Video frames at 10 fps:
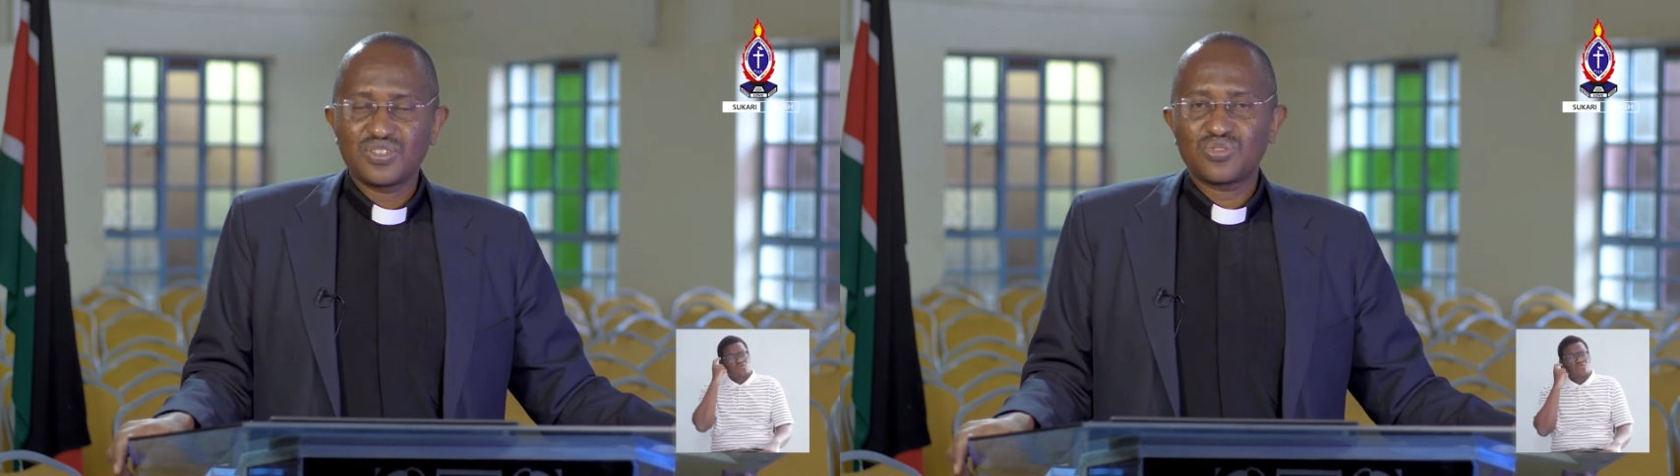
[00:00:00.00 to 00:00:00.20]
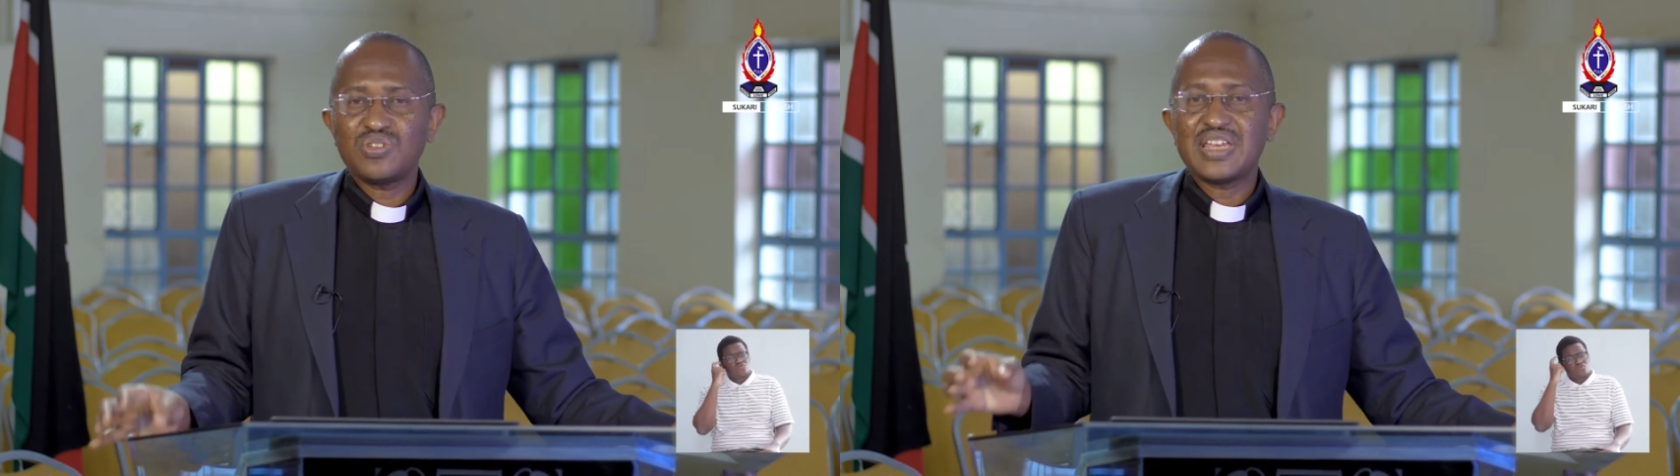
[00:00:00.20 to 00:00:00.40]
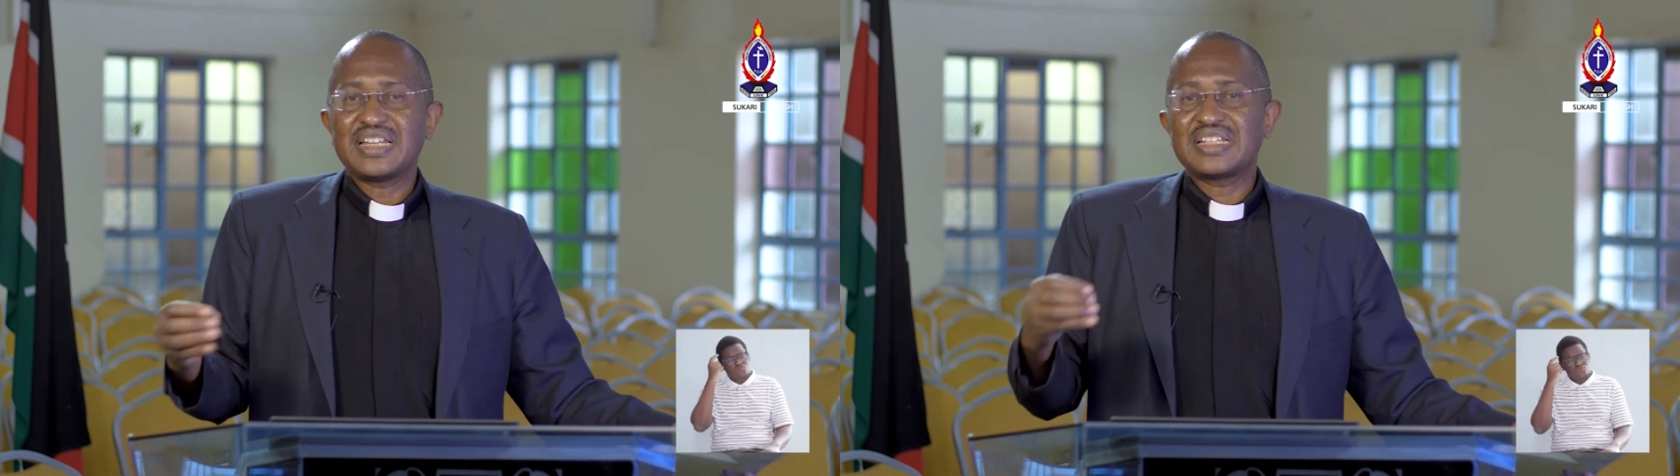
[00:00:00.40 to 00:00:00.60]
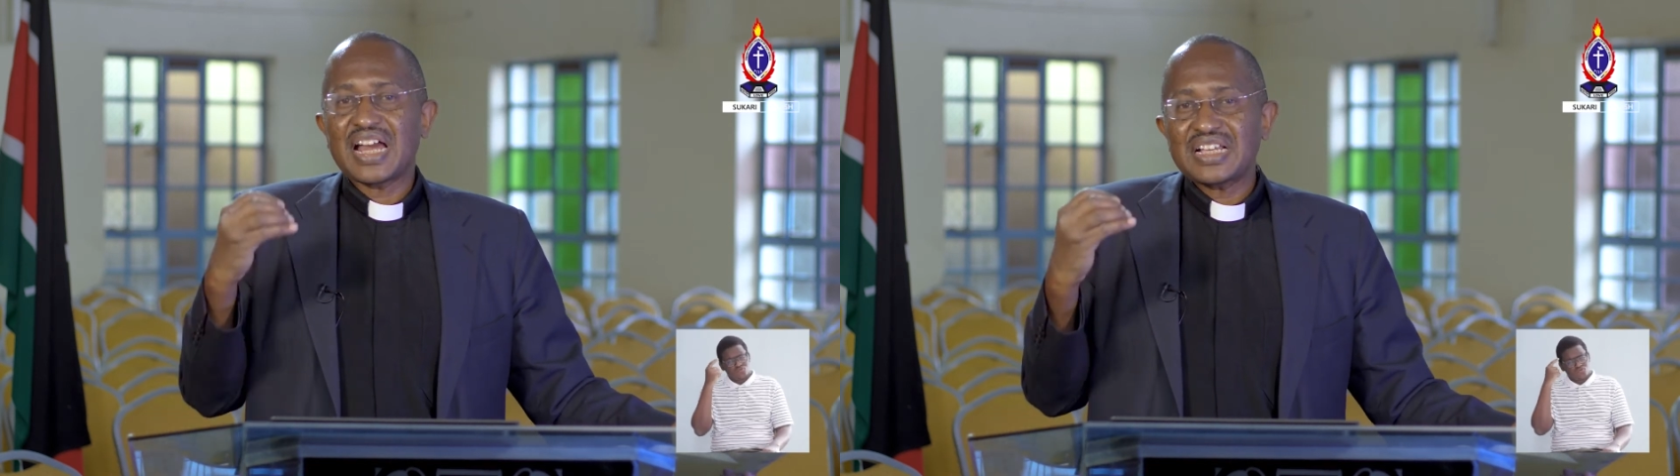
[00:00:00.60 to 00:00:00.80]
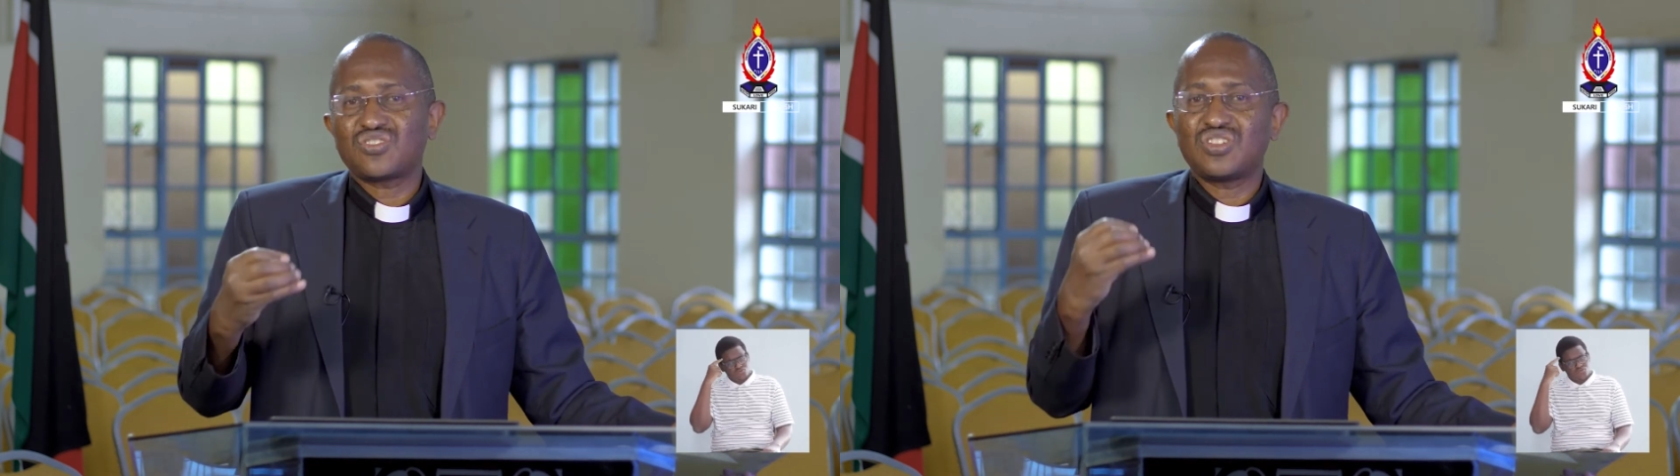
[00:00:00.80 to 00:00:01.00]
So he had
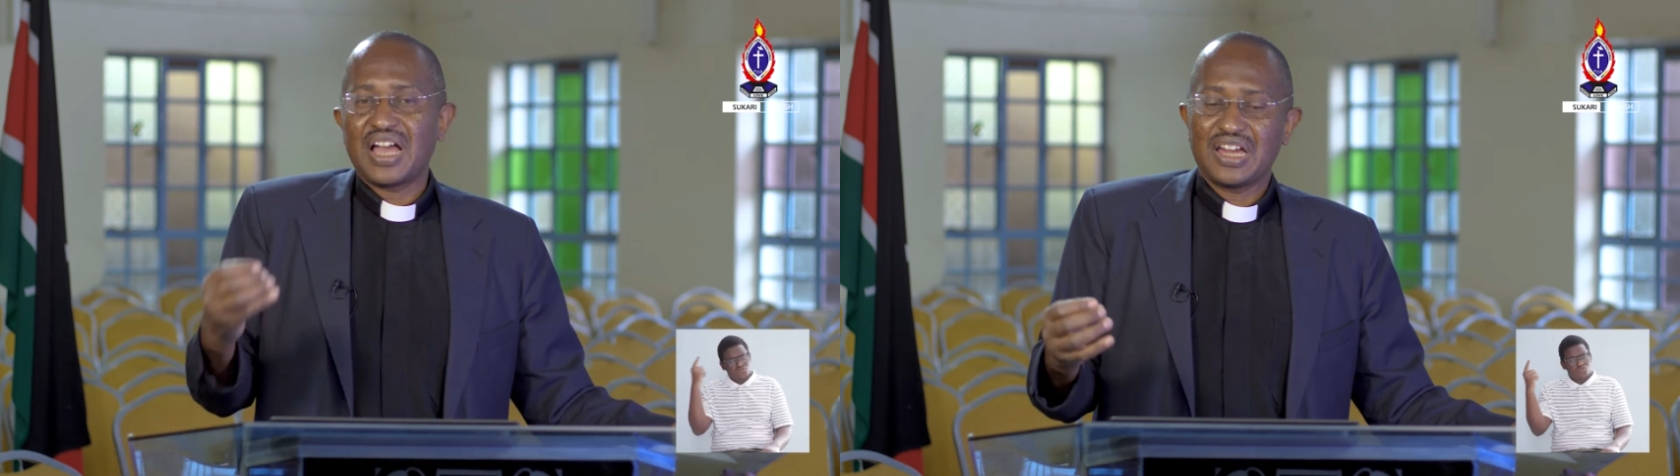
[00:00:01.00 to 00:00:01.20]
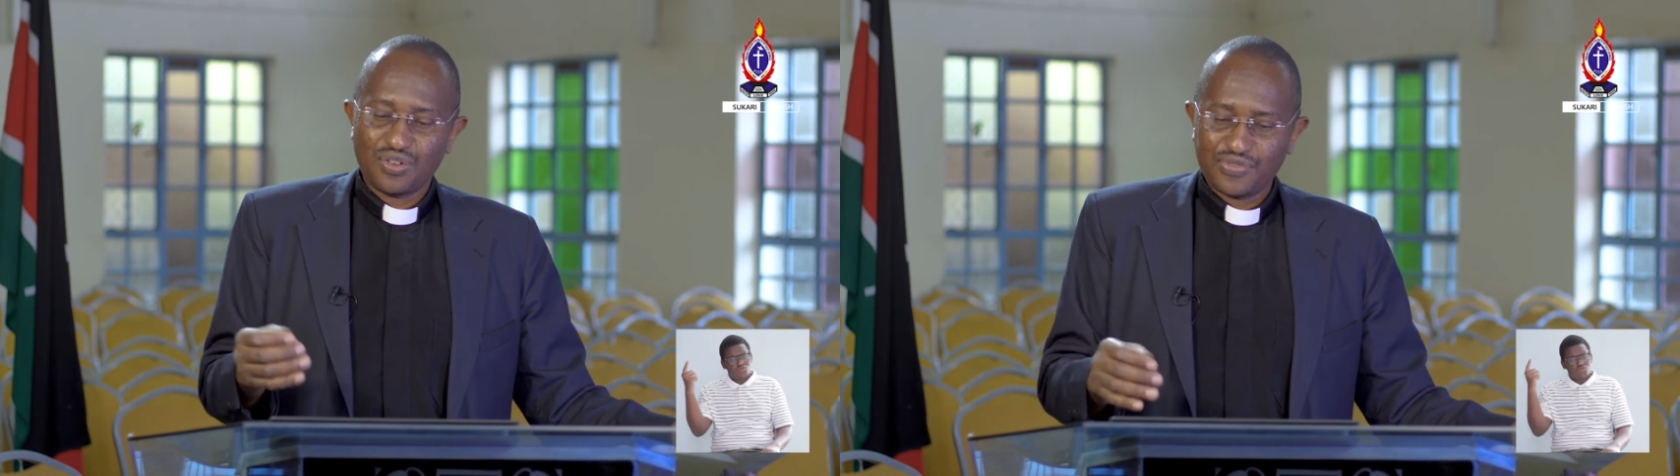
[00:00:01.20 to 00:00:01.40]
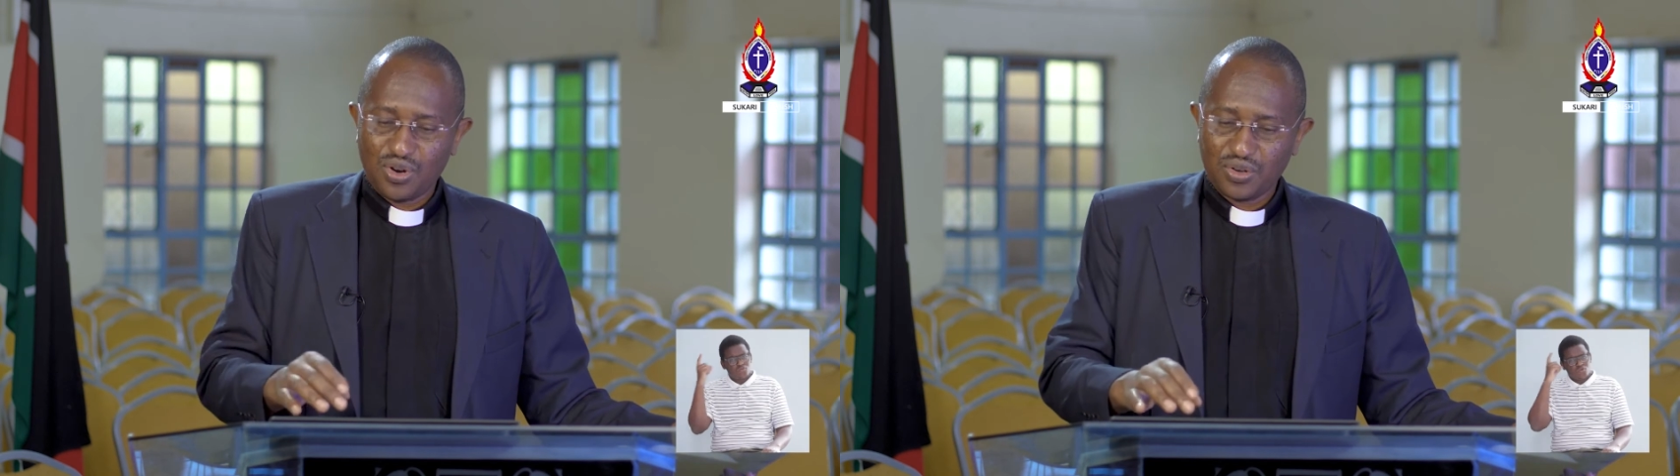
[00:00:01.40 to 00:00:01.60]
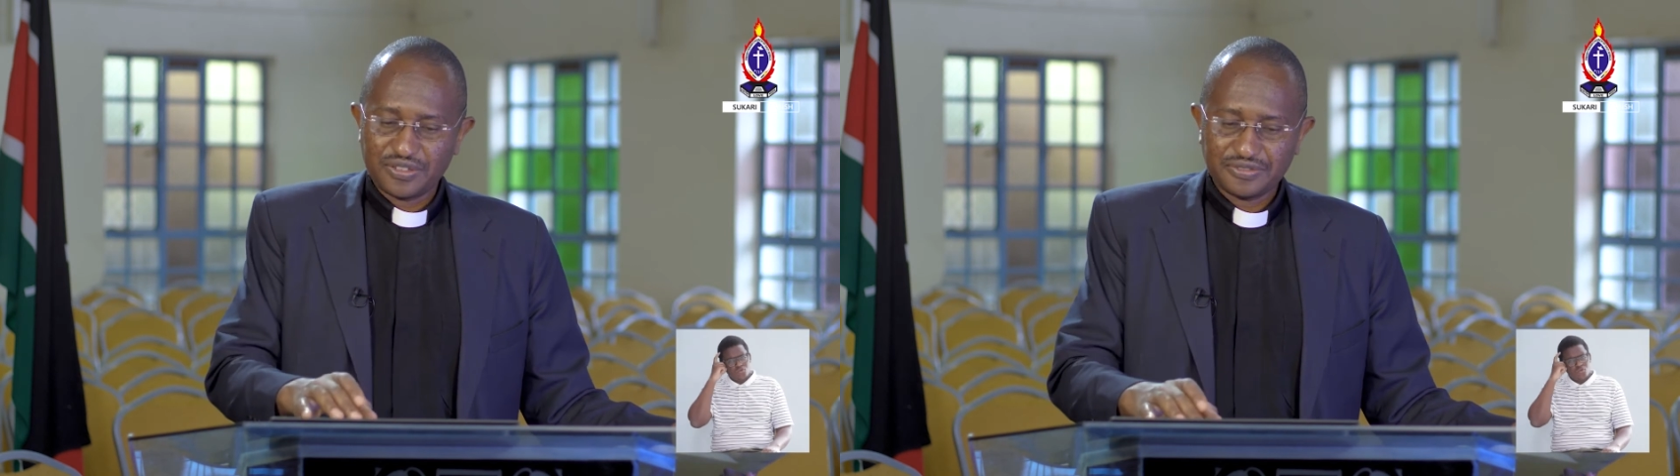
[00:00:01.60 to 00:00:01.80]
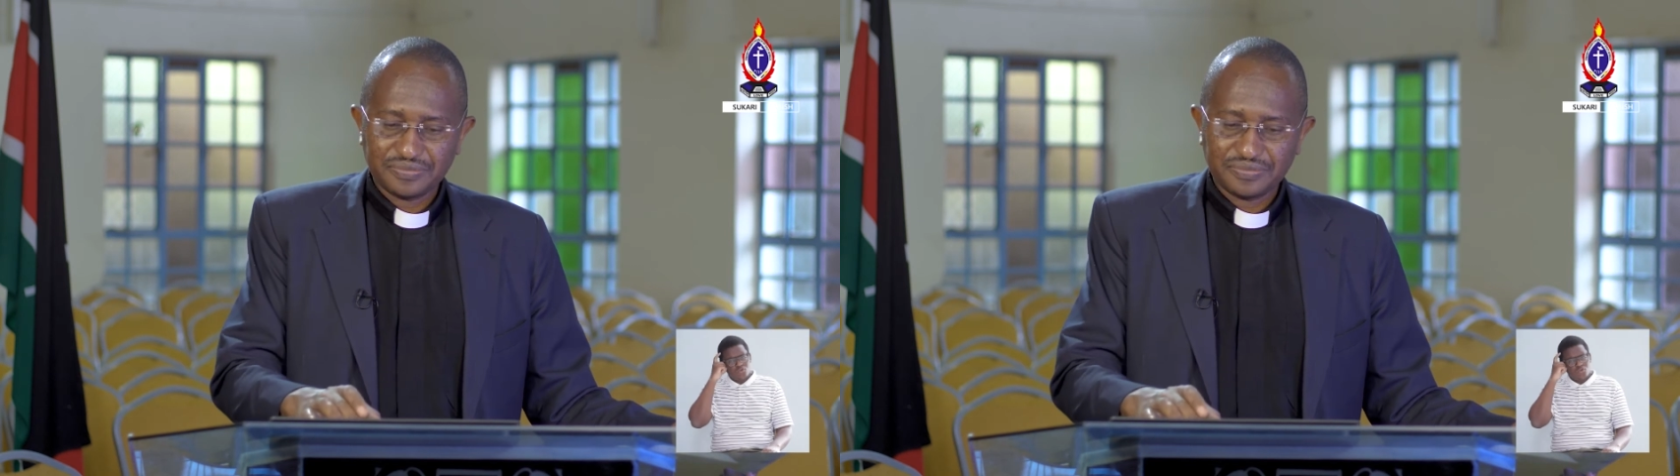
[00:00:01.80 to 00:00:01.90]
touched the heart of God.